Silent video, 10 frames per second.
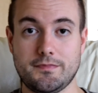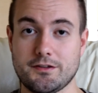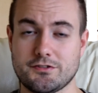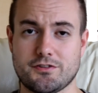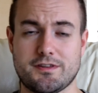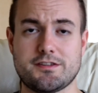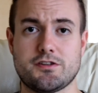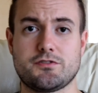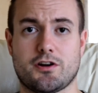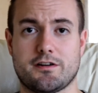So this
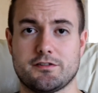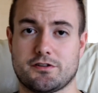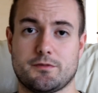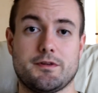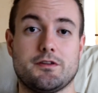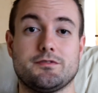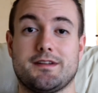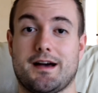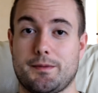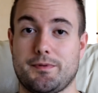tutorial is going to be using
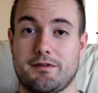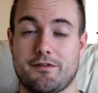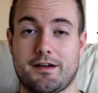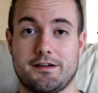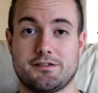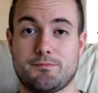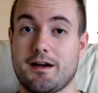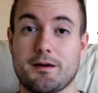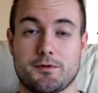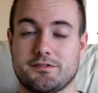IPVanish
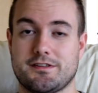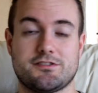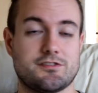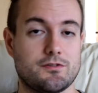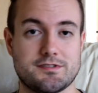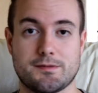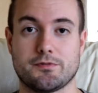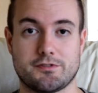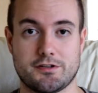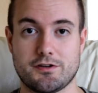mainly because it's so
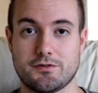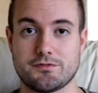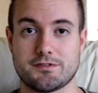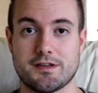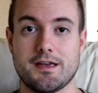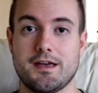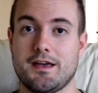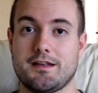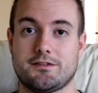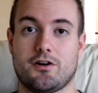simple to use,
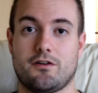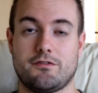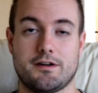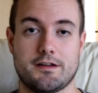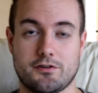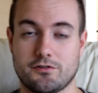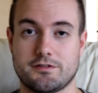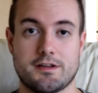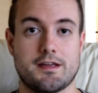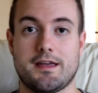it's got a really good
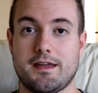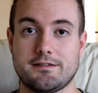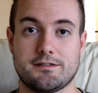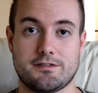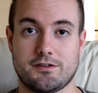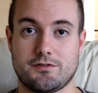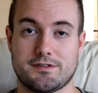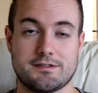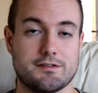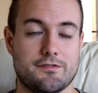easy to use
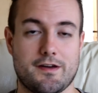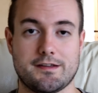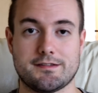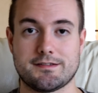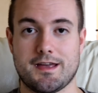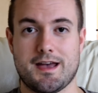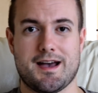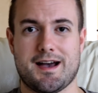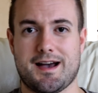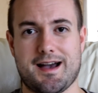interface
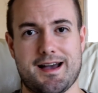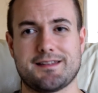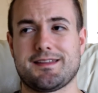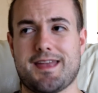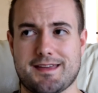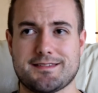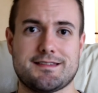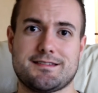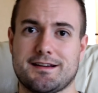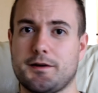and yes
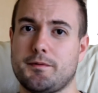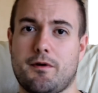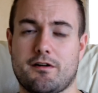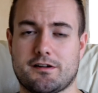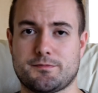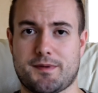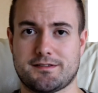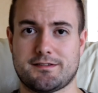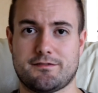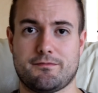it's a little bit more
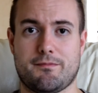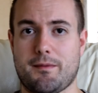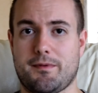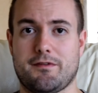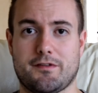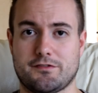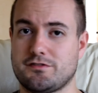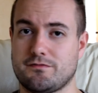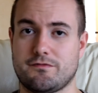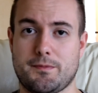expensive maybe than
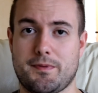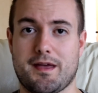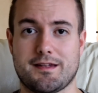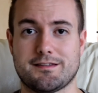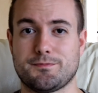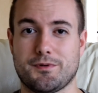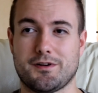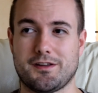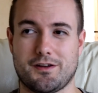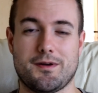some VPNs but
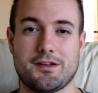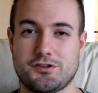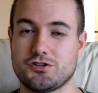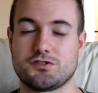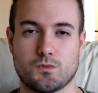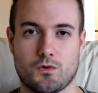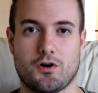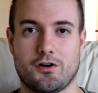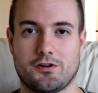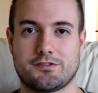you know it just
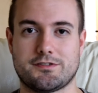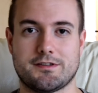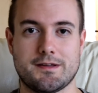works.